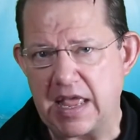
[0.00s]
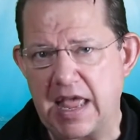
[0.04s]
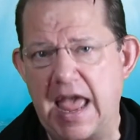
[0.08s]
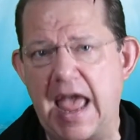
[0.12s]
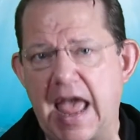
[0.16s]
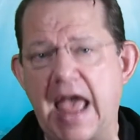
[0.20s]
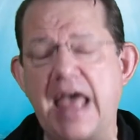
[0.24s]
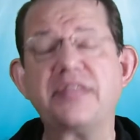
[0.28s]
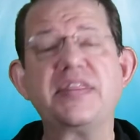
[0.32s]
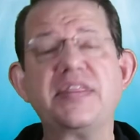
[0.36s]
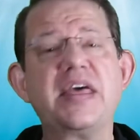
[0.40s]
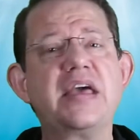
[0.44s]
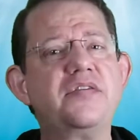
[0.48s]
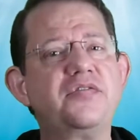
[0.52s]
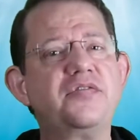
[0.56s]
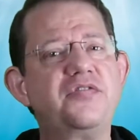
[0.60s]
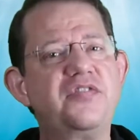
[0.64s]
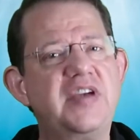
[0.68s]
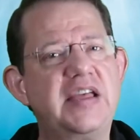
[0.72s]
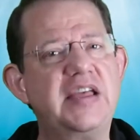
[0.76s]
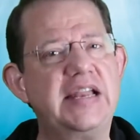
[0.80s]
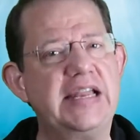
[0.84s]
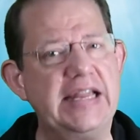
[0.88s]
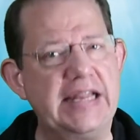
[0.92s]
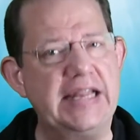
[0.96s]
And they're
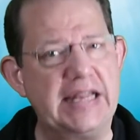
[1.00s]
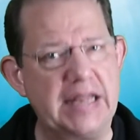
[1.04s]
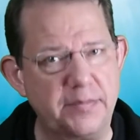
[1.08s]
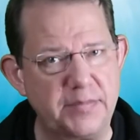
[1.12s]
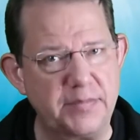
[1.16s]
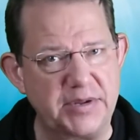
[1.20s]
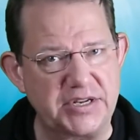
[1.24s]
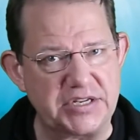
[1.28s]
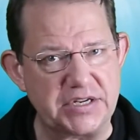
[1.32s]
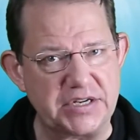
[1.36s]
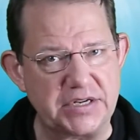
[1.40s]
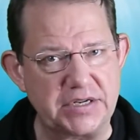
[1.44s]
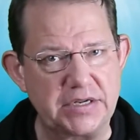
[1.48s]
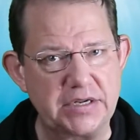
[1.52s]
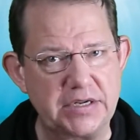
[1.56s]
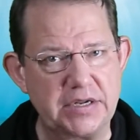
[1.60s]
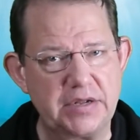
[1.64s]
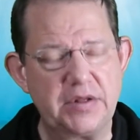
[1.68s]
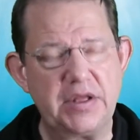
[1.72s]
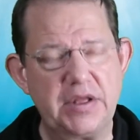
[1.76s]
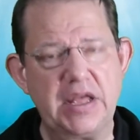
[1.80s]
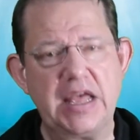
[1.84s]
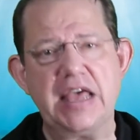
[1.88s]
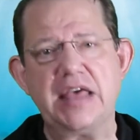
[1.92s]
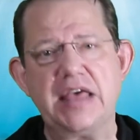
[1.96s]
fairly limited.
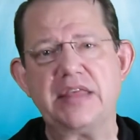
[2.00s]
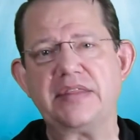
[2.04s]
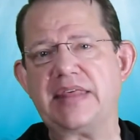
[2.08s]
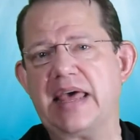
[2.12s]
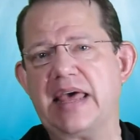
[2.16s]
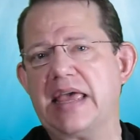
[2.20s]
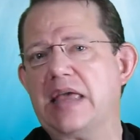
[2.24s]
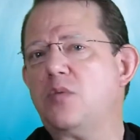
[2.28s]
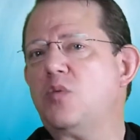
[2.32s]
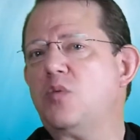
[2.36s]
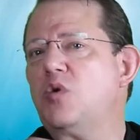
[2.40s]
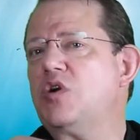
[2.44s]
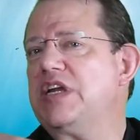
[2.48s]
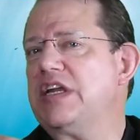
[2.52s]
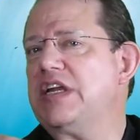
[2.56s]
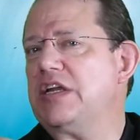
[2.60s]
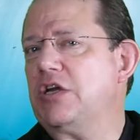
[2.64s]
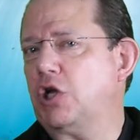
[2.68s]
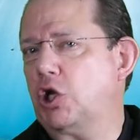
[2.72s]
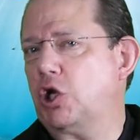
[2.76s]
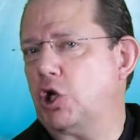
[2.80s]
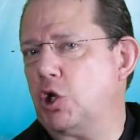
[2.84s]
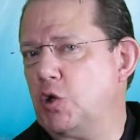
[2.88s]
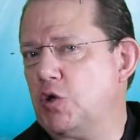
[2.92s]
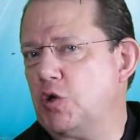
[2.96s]
They would
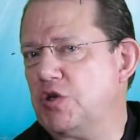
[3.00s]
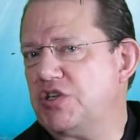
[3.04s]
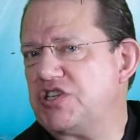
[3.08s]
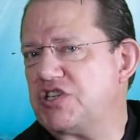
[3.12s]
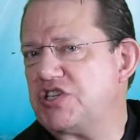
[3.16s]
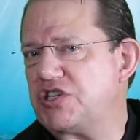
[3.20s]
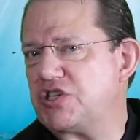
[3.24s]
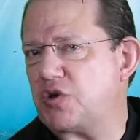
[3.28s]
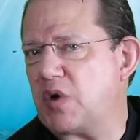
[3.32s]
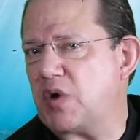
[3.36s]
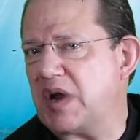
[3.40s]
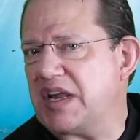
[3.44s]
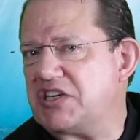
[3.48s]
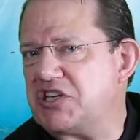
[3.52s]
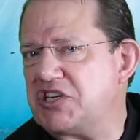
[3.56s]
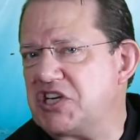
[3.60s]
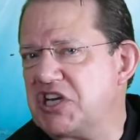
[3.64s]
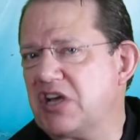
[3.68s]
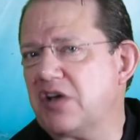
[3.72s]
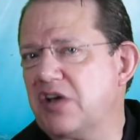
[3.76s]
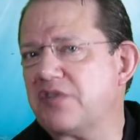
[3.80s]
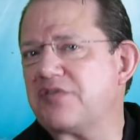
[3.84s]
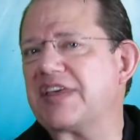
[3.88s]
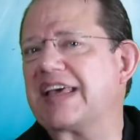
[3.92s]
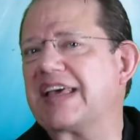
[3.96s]
include
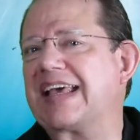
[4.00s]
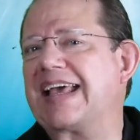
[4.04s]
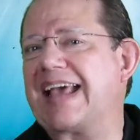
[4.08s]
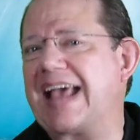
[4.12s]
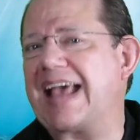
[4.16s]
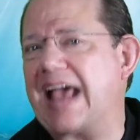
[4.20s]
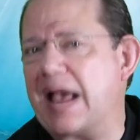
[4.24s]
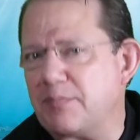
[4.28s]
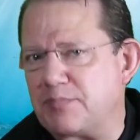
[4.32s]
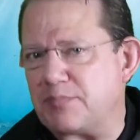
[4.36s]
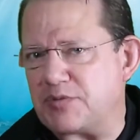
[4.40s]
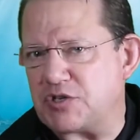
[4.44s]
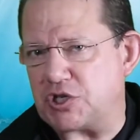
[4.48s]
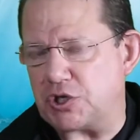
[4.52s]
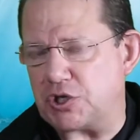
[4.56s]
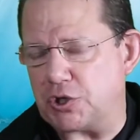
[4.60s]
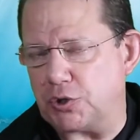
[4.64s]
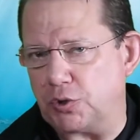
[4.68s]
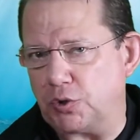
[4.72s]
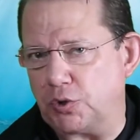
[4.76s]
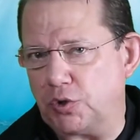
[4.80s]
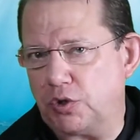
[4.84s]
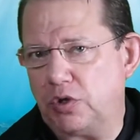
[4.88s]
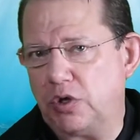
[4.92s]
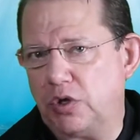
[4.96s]
stretching of the
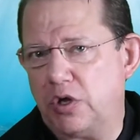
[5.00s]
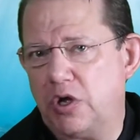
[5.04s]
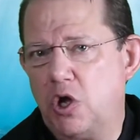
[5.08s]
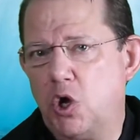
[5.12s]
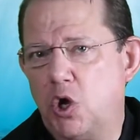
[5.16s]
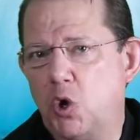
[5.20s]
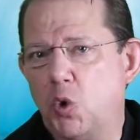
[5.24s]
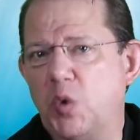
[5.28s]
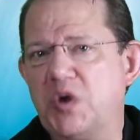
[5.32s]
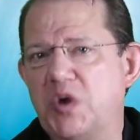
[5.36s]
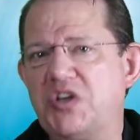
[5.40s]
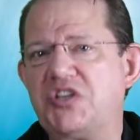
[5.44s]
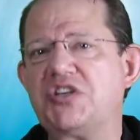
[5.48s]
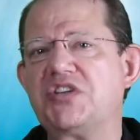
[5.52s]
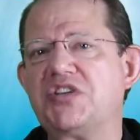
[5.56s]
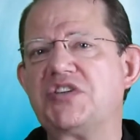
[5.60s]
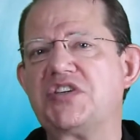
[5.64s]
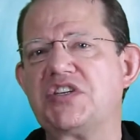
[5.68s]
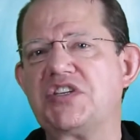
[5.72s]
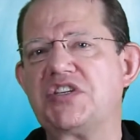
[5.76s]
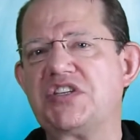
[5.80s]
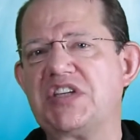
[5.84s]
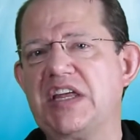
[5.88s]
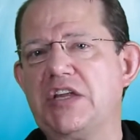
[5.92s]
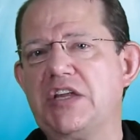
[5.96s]
capsule, which is
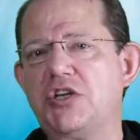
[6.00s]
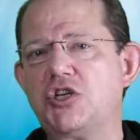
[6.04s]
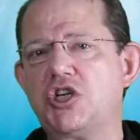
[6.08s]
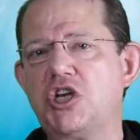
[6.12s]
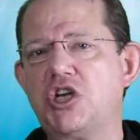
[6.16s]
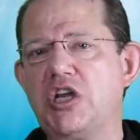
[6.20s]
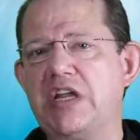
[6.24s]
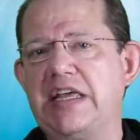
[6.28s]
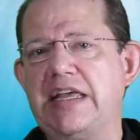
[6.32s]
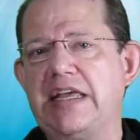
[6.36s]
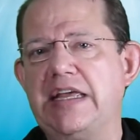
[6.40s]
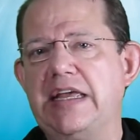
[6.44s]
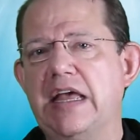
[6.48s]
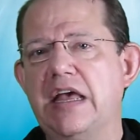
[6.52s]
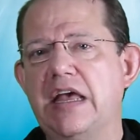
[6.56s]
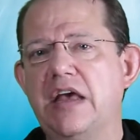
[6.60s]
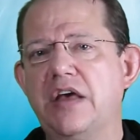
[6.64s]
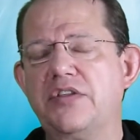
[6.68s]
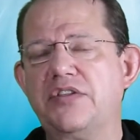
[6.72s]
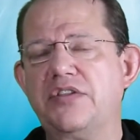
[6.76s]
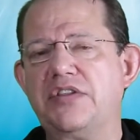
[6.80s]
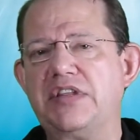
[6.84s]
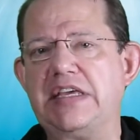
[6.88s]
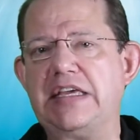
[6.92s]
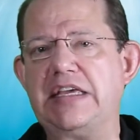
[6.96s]
essentially
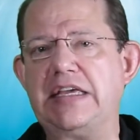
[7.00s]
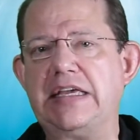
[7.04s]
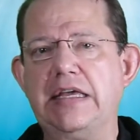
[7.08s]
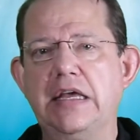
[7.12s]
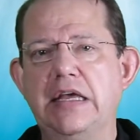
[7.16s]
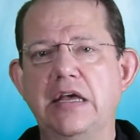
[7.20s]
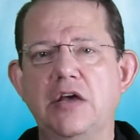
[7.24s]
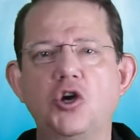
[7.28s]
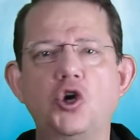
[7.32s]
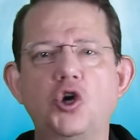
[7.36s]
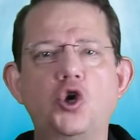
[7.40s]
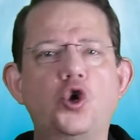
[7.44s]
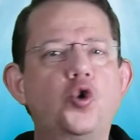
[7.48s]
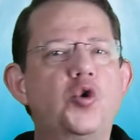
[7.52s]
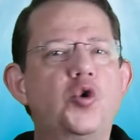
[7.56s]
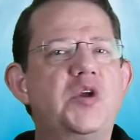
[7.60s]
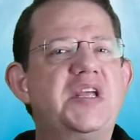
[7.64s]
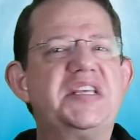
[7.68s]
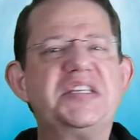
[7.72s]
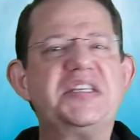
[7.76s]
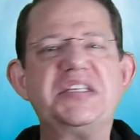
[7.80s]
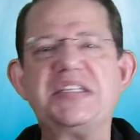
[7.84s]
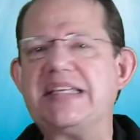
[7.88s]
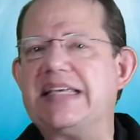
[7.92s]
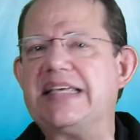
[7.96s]
the
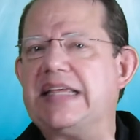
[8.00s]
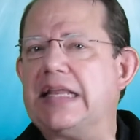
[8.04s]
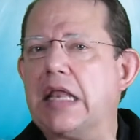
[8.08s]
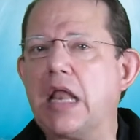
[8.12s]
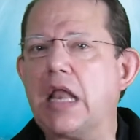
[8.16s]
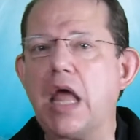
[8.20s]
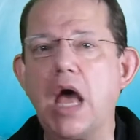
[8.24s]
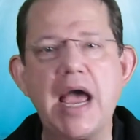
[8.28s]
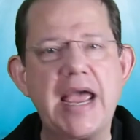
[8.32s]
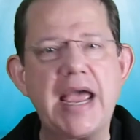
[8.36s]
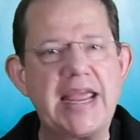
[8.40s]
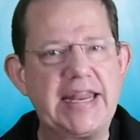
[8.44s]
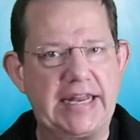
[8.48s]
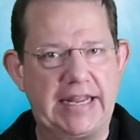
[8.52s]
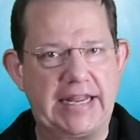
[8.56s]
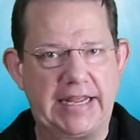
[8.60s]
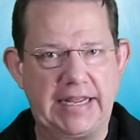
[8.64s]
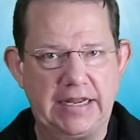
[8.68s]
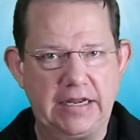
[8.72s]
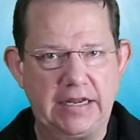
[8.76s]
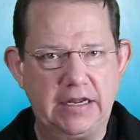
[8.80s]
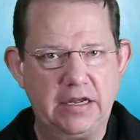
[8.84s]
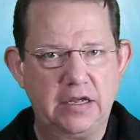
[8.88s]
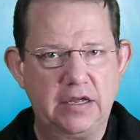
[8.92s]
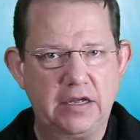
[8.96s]
greasy
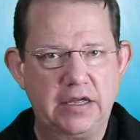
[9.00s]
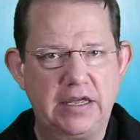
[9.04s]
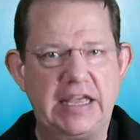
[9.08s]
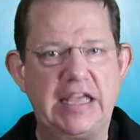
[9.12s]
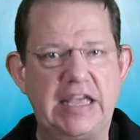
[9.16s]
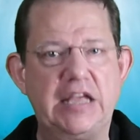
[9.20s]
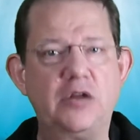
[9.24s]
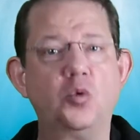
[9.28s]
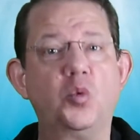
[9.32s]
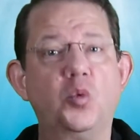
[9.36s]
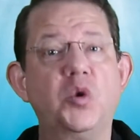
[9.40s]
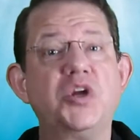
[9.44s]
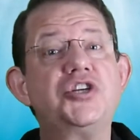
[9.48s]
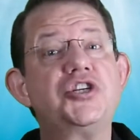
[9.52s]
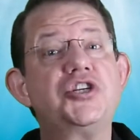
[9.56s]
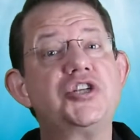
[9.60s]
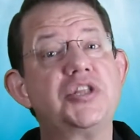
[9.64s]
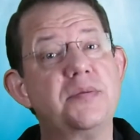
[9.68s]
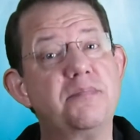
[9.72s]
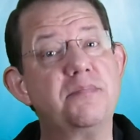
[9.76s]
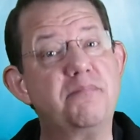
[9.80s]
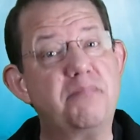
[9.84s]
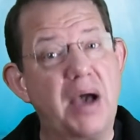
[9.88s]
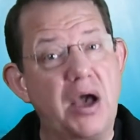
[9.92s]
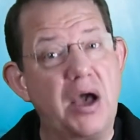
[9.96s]
lining in which the
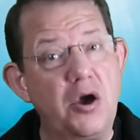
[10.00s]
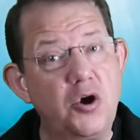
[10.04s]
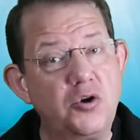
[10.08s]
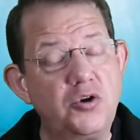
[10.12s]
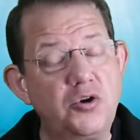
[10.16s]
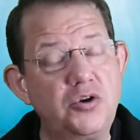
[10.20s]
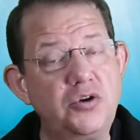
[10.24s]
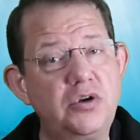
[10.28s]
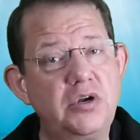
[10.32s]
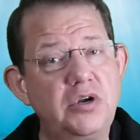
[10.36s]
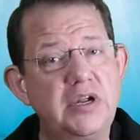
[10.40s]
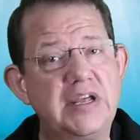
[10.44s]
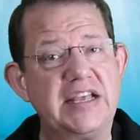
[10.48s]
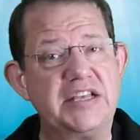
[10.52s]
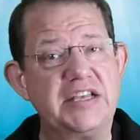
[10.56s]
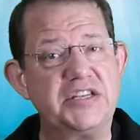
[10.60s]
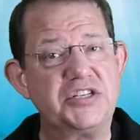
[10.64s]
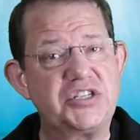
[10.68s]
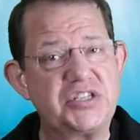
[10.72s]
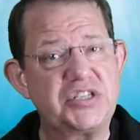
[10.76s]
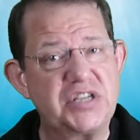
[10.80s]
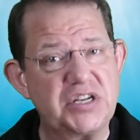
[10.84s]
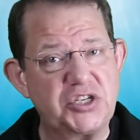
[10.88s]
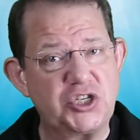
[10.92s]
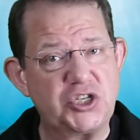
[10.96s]
bone is
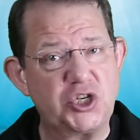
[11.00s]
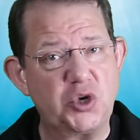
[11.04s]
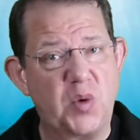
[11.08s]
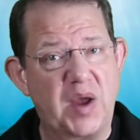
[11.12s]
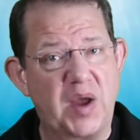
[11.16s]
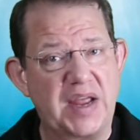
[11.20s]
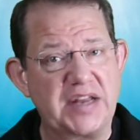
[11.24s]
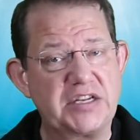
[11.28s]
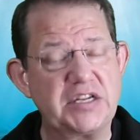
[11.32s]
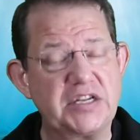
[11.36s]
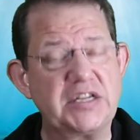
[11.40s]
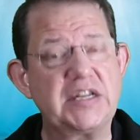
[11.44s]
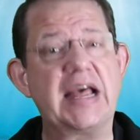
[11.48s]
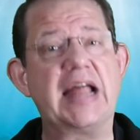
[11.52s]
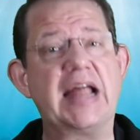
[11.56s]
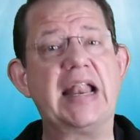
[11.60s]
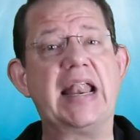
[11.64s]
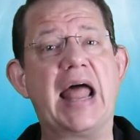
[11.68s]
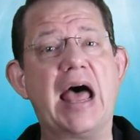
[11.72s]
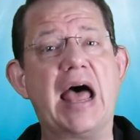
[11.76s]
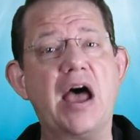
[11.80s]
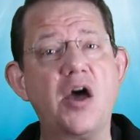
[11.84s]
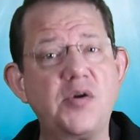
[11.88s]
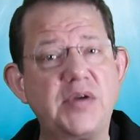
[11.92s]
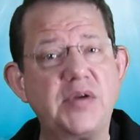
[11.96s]
situated,
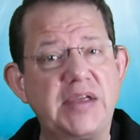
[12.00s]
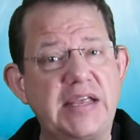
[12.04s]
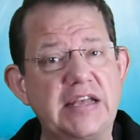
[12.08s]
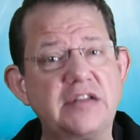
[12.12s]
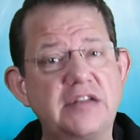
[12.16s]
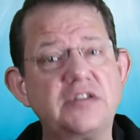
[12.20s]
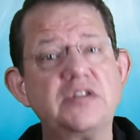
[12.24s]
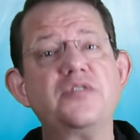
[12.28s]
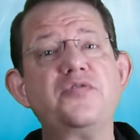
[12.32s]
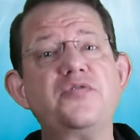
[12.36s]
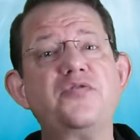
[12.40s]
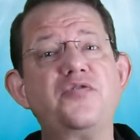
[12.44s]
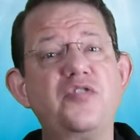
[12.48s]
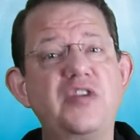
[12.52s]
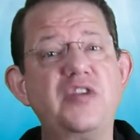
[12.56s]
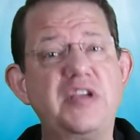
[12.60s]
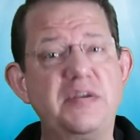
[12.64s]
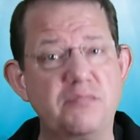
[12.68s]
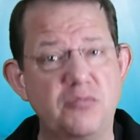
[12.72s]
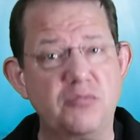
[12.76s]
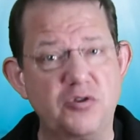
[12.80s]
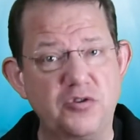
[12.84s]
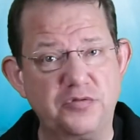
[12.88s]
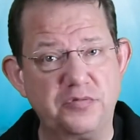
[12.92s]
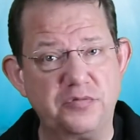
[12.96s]
allowing it free
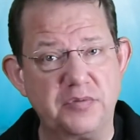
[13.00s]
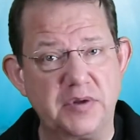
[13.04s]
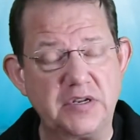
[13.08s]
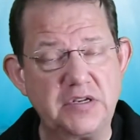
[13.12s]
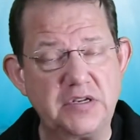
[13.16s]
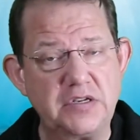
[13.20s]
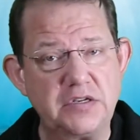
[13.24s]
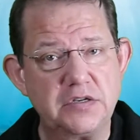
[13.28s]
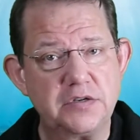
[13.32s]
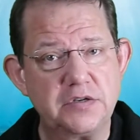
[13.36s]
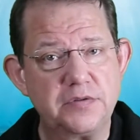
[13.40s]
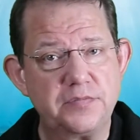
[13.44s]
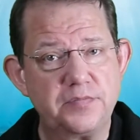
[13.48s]
movement.